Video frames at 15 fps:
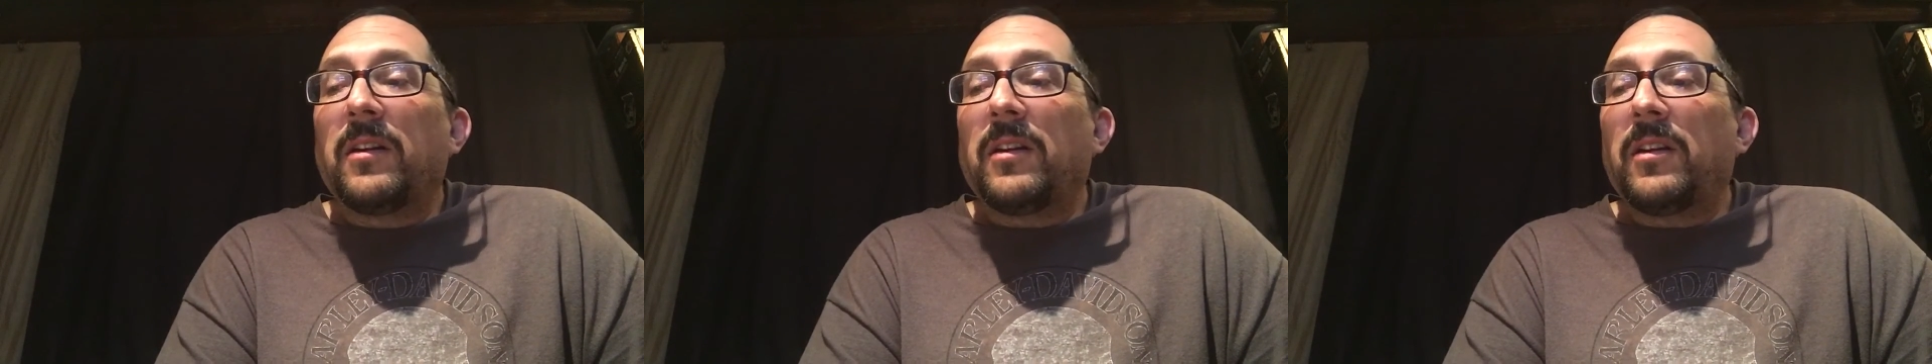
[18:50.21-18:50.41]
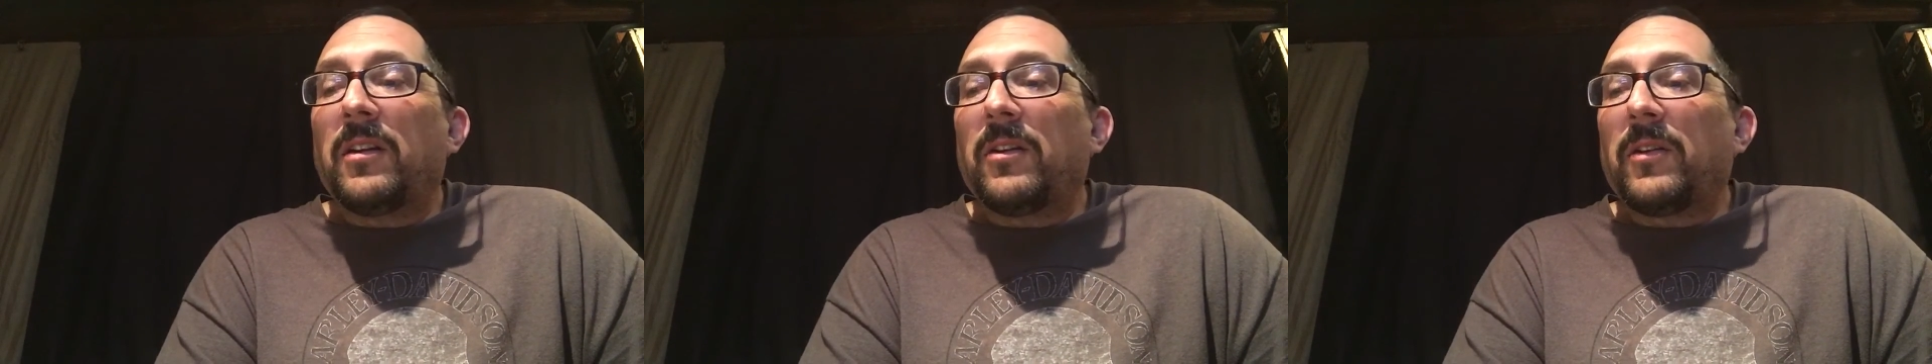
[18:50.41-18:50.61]

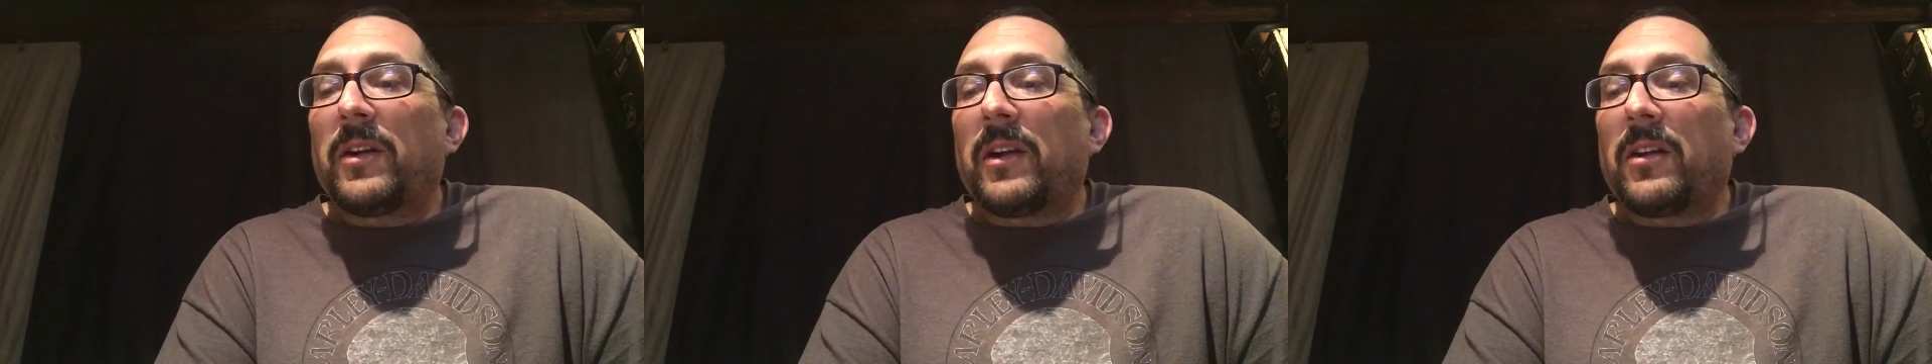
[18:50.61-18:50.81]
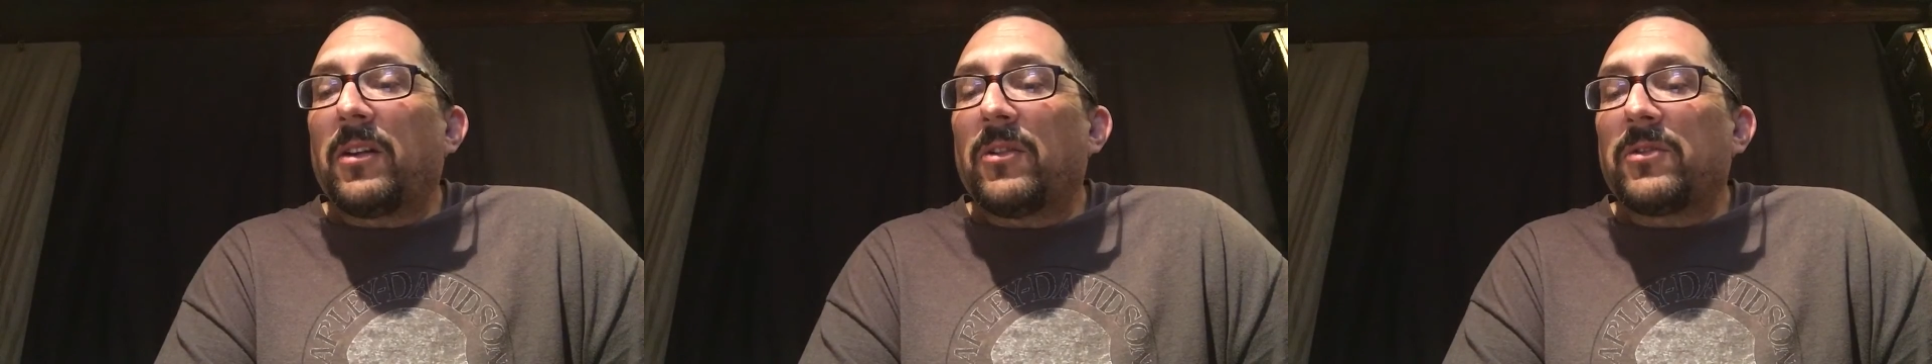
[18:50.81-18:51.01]
you know,
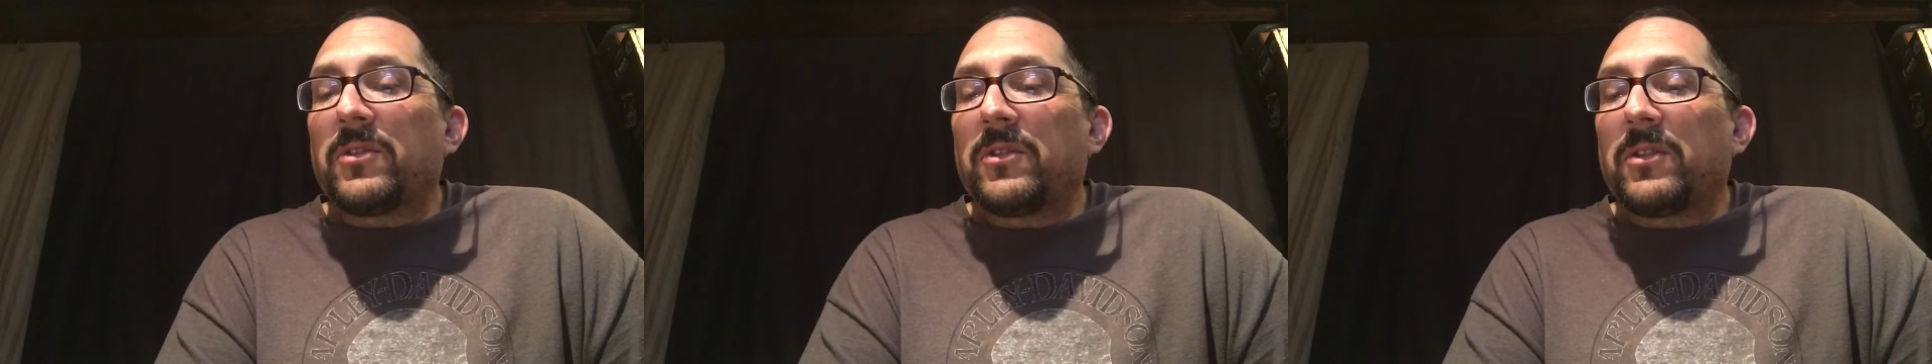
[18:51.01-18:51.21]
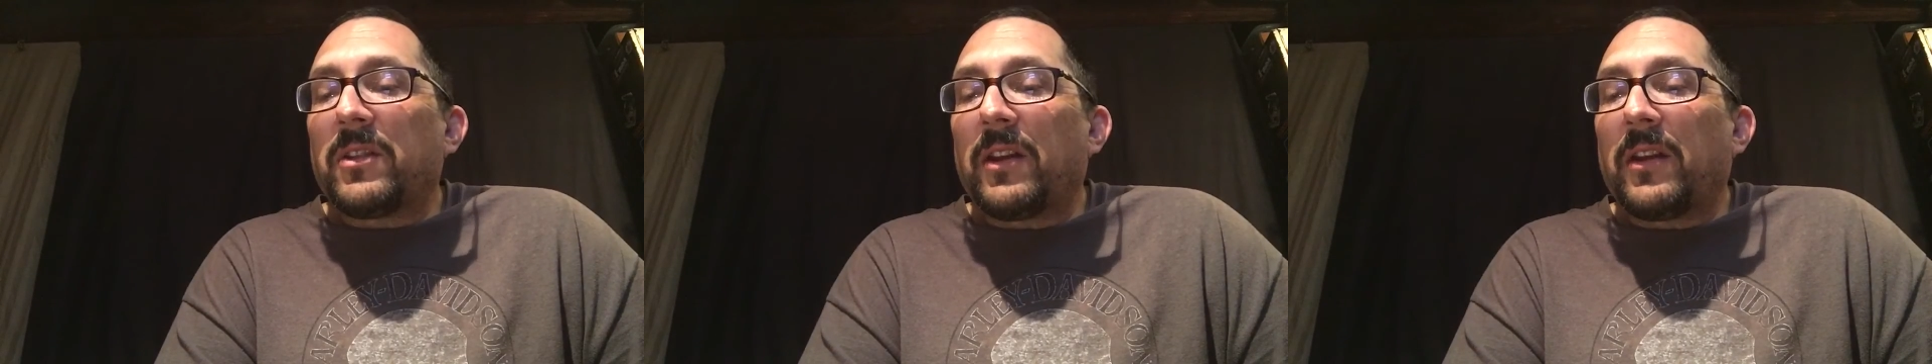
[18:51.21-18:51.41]
get
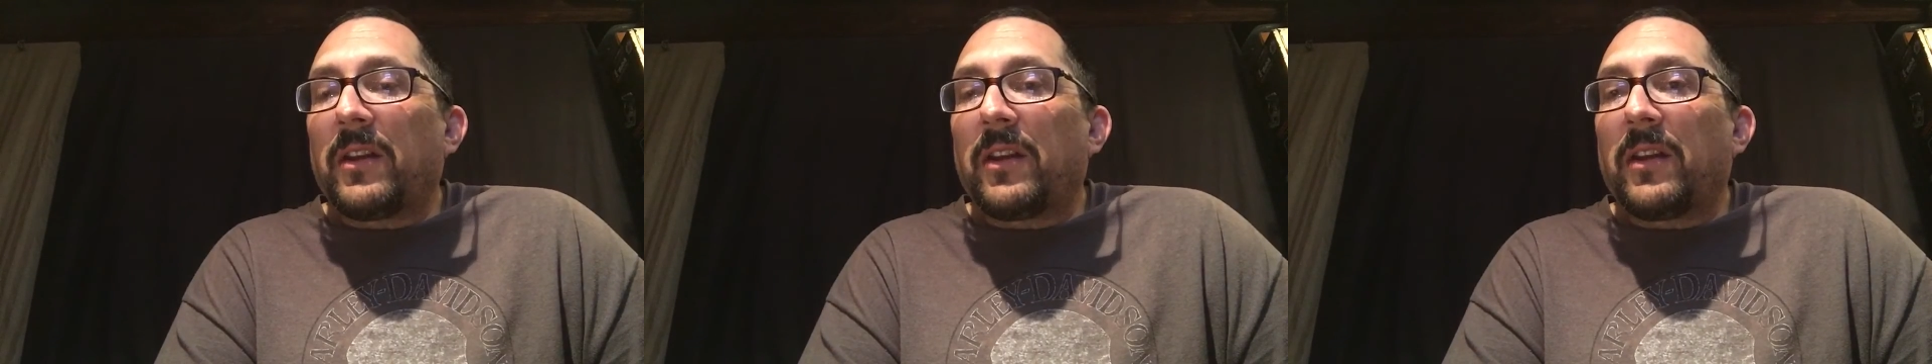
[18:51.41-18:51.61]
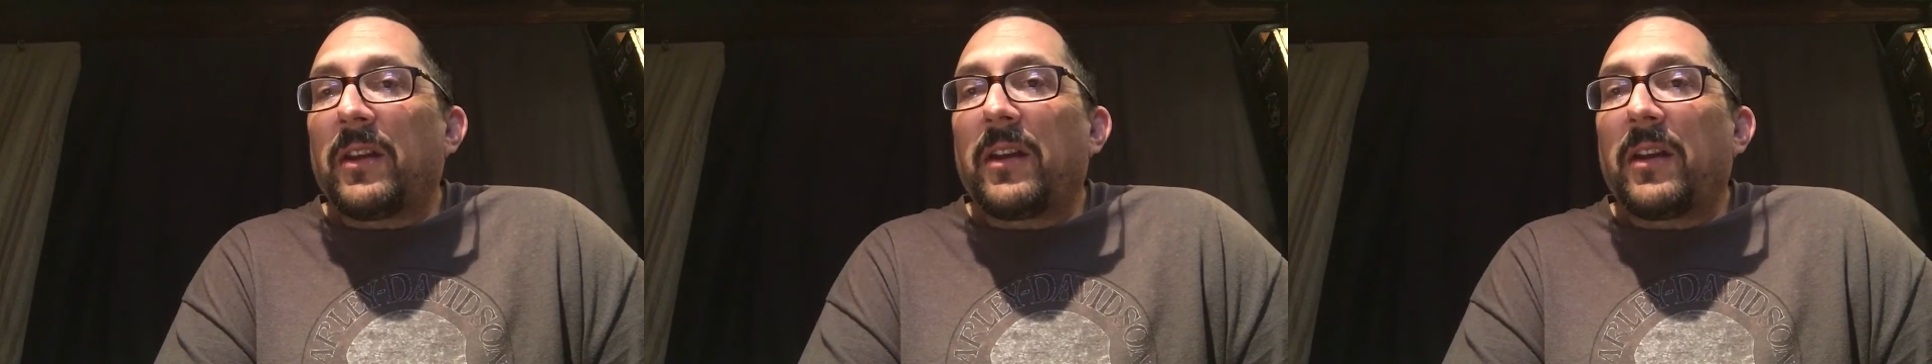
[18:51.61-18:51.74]
closer to like a